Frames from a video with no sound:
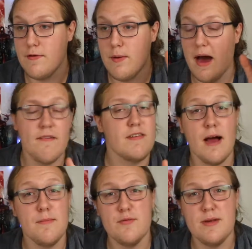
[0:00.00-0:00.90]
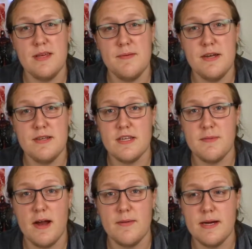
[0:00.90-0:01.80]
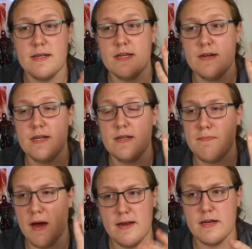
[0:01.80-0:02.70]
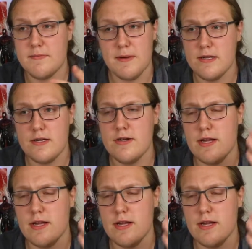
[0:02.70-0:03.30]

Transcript: you have time to read the Amazing Spider-Man series by Nick Spencer,